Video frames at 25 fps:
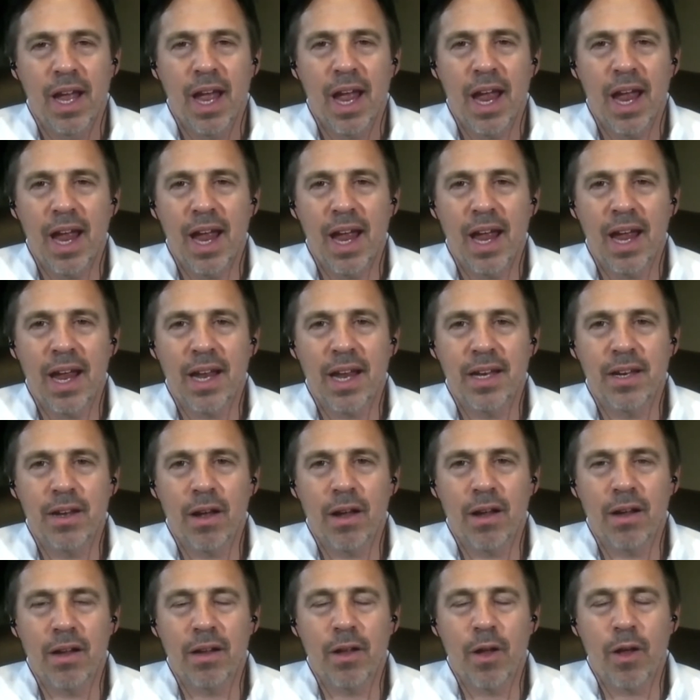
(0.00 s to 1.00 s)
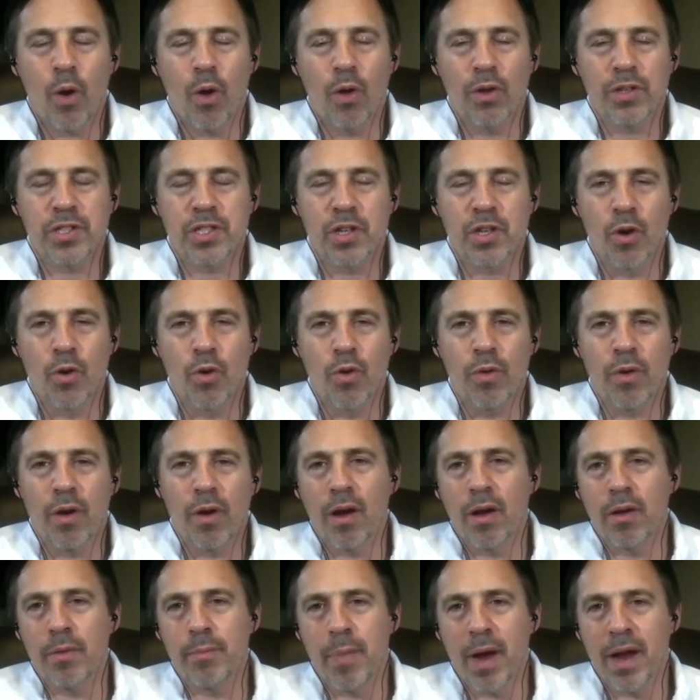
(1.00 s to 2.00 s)
And also
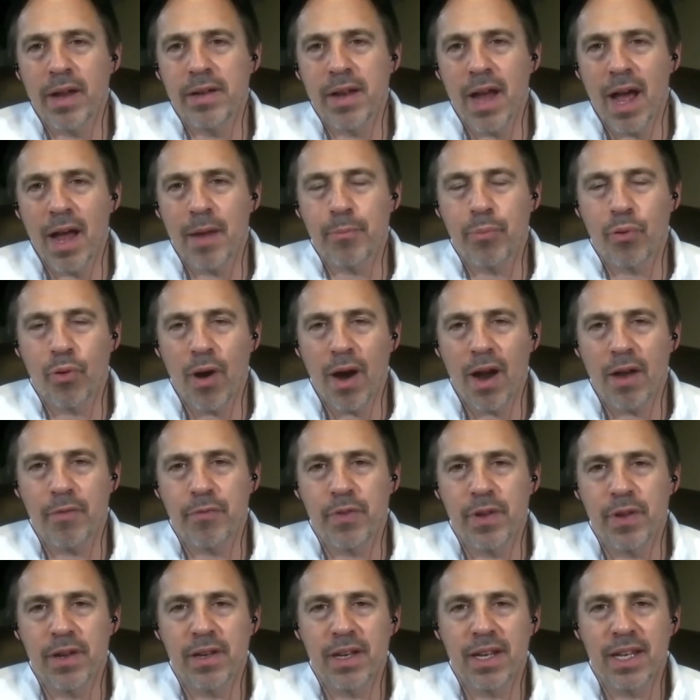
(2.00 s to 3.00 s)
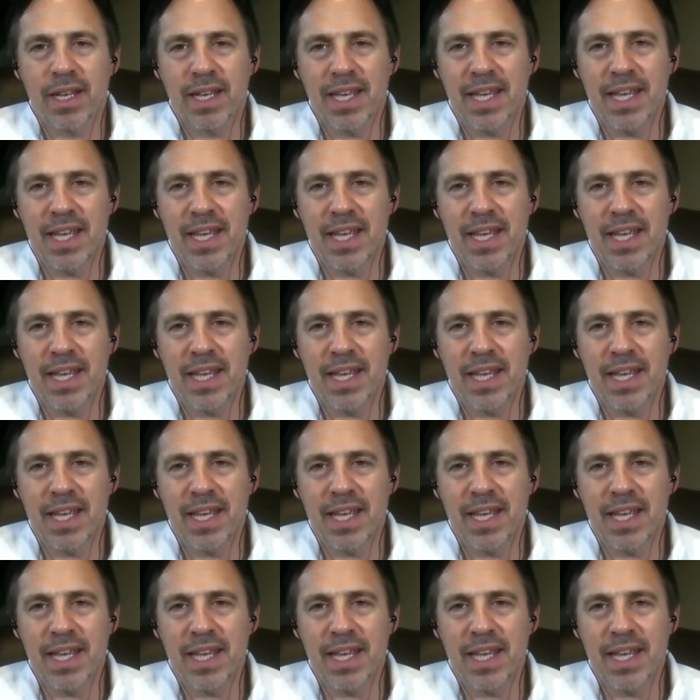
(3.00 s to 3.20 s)
my nonprofit,